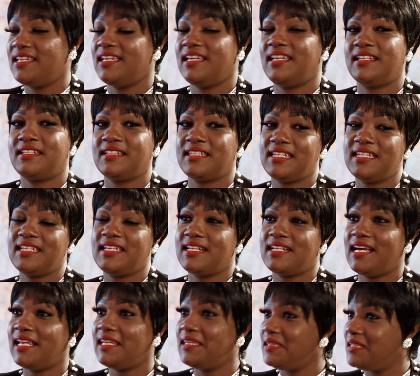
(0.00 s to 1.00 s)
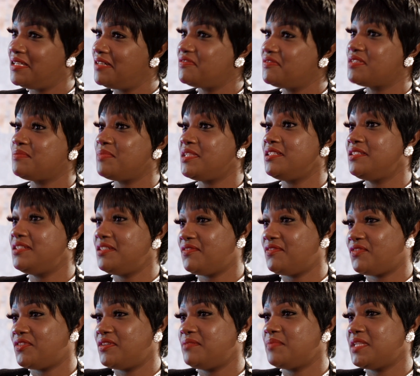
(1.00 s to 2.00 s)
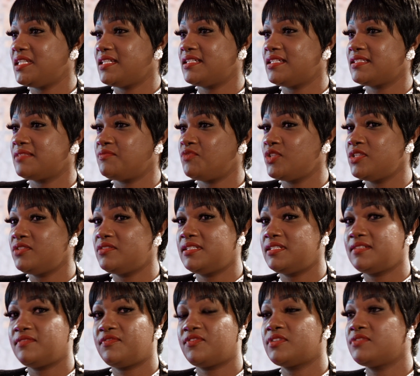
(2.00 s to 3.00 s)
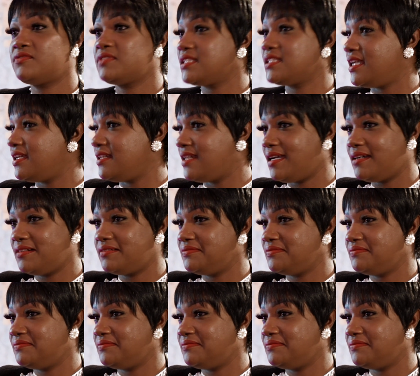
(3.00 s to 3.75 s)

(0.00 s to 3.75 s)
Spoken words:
And again, I love to be different because when you're different, you stand out.